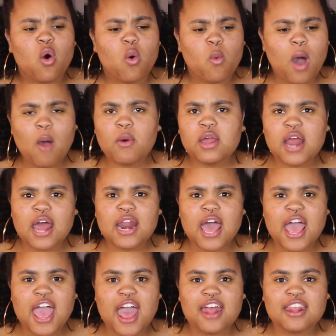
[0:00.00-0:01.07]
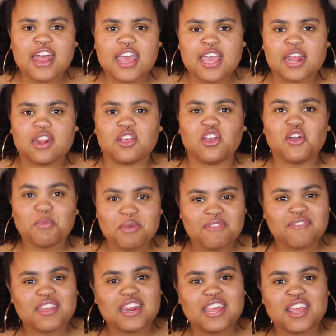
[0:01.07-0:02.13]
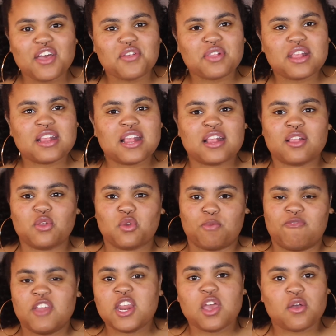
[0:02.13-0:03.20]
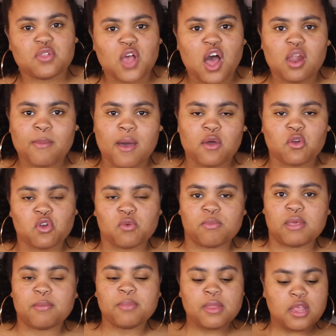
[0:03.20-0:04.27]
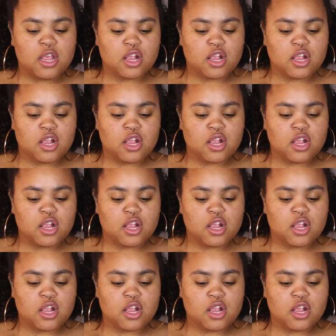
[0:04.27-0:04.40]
why would I not add that in the grooming video since this video is all about grooming?